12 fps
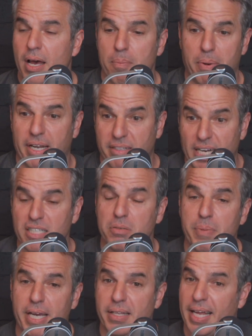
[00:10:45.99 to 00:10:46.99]
But it does
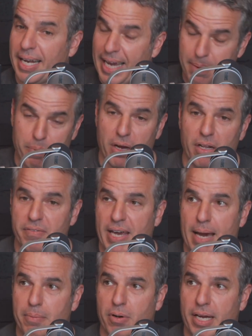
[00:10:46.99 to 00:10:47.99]
mean that a bottle of
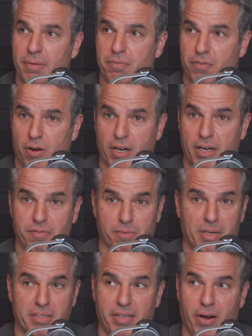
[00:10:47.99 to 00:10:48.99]
Cabernet Franc
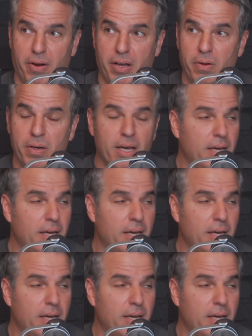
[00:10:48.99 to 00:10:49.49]
from Ontario